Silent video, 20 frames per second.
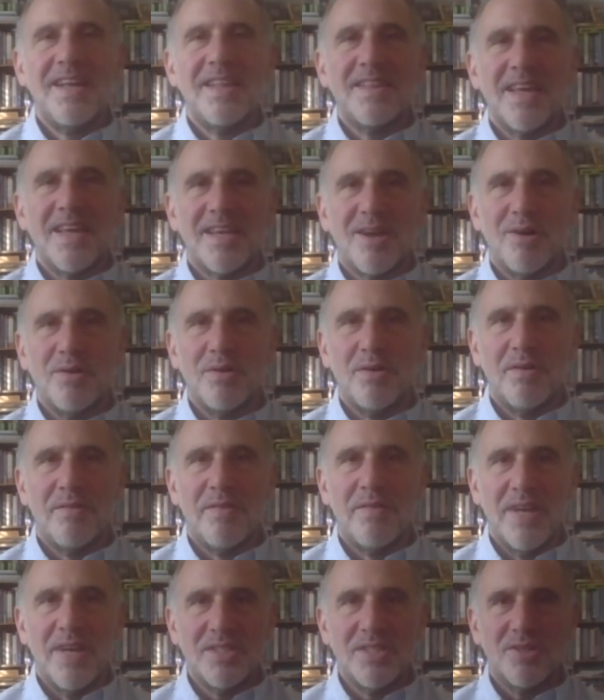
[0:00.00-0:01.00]
They go to a
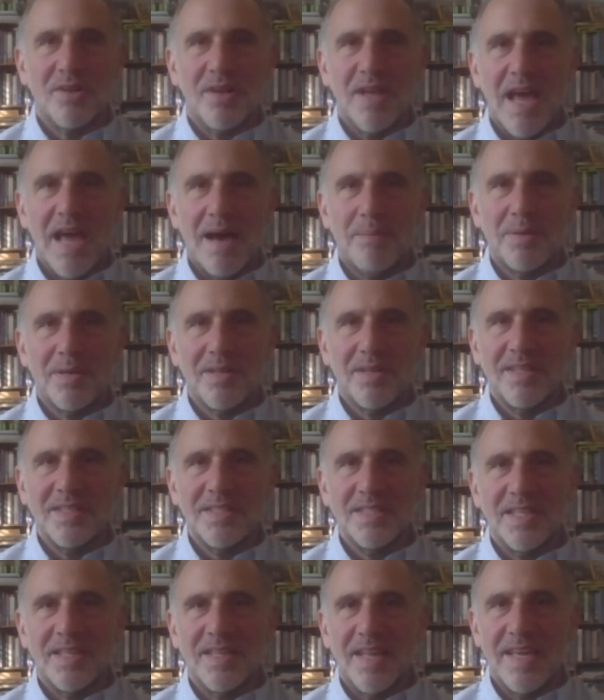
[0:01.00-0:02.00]
venture
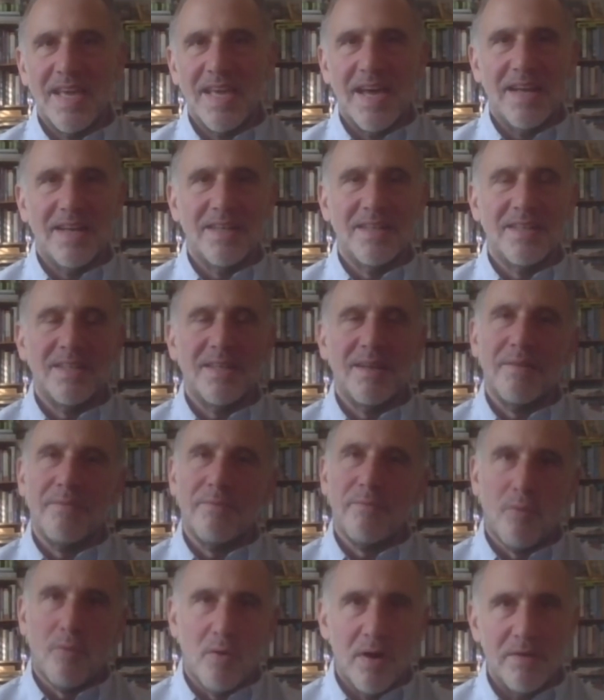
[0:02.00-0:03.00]
capitalist and they get
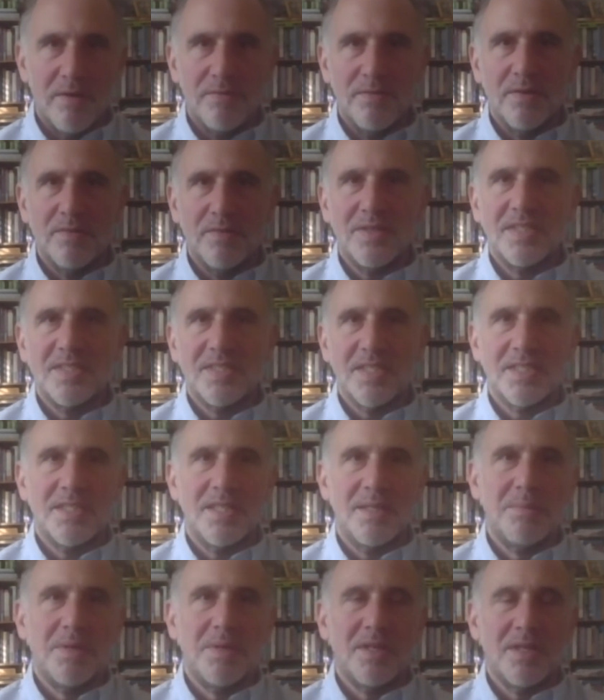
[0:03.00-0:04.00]
40, 50,
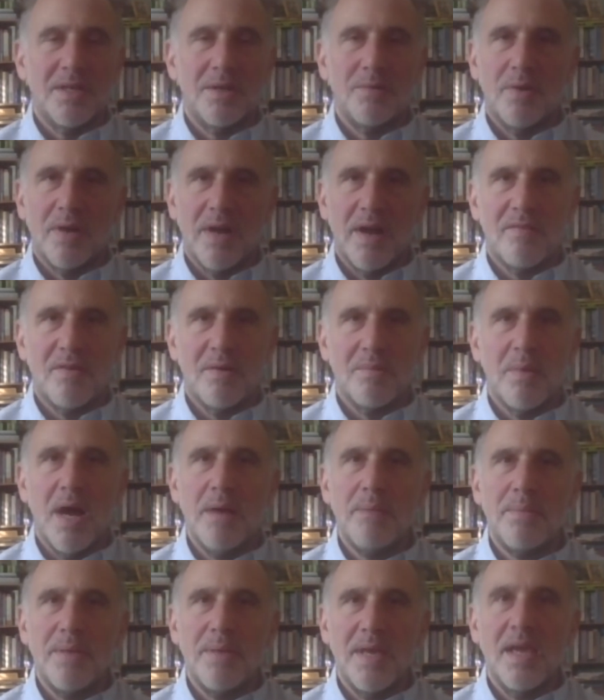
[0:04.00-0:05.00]
60 million, whatever it
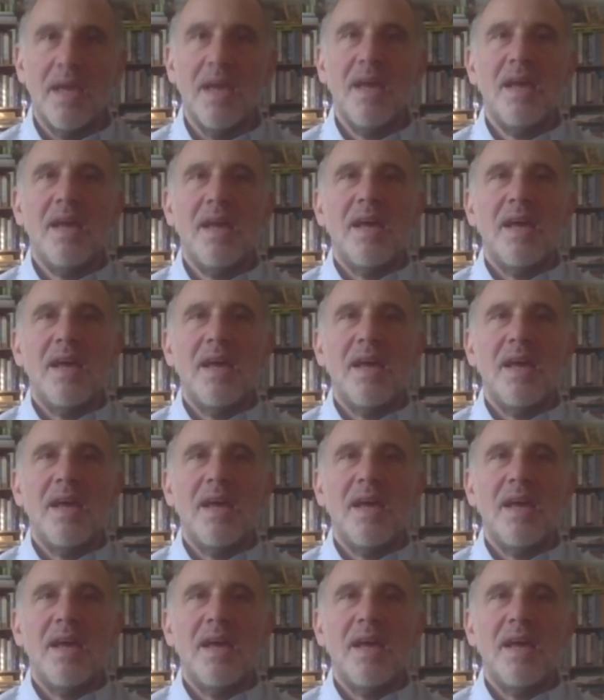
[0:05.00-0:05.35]
might be.